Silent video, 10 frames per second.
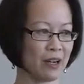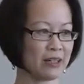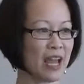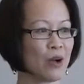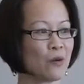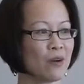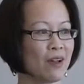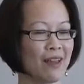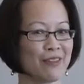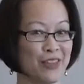Now,
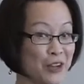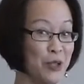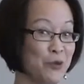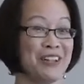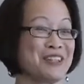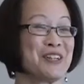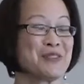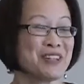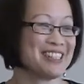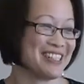there's a really good
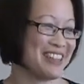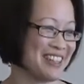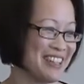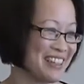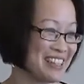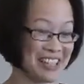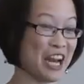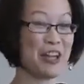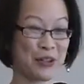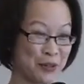reason to think this, and
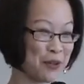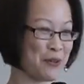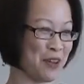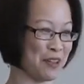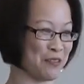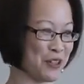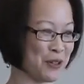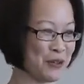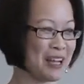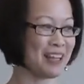I agree with all of
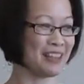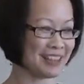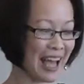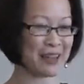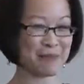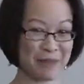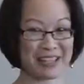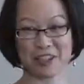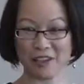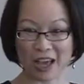you that that
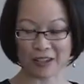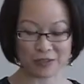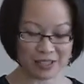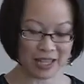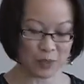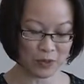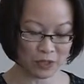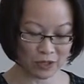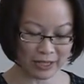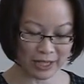makes a lot of sense when you're
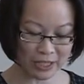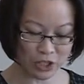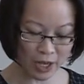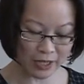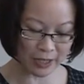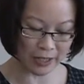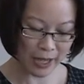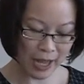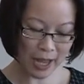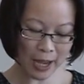looking at China.
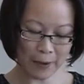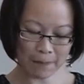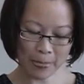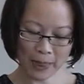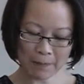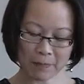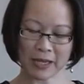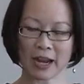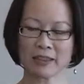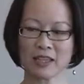But
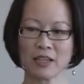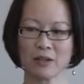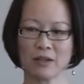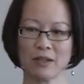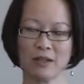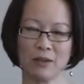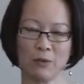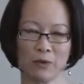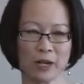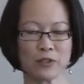I think
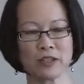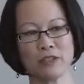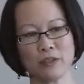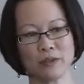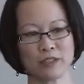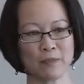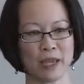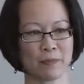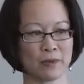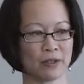what I'm trying to do in this
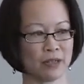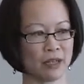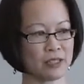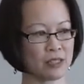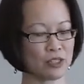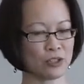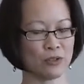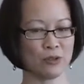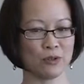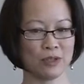paper is
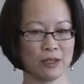to